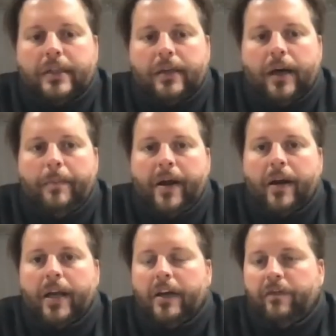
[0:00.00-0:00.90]

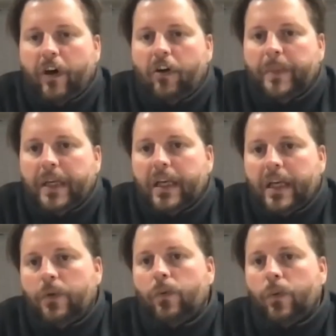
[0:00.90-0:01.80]
American involvement
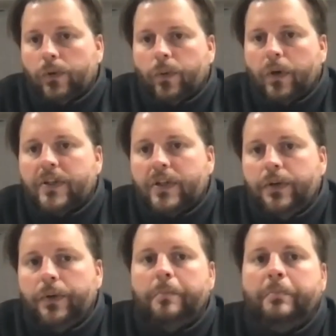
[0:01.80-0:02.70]
in World War II.